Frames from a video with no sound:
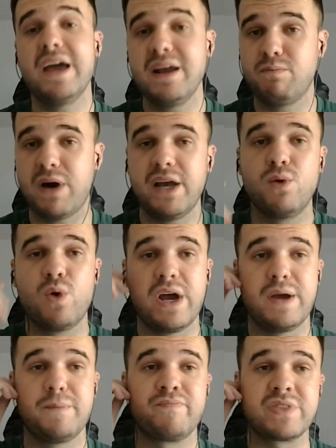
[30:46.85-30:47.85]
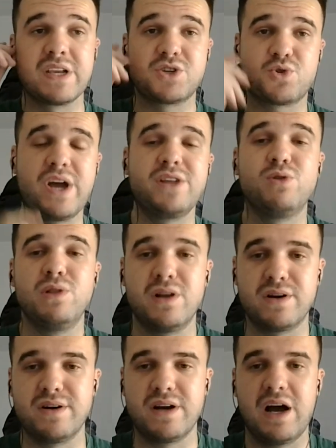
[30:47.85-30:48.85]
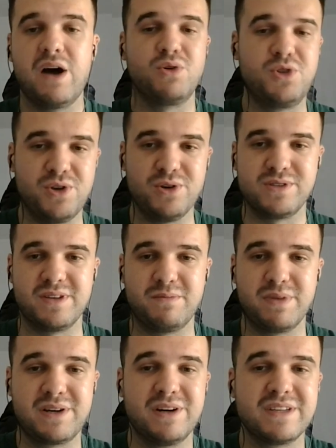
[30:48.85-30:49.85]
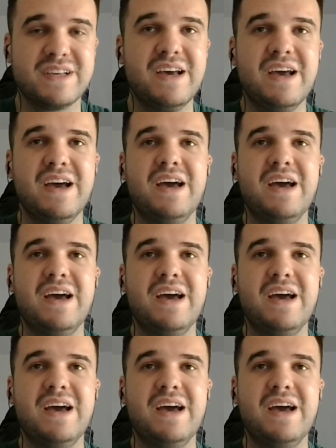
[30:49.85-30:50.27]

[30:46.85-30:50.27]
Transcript: And by the way, try to learn how to use it because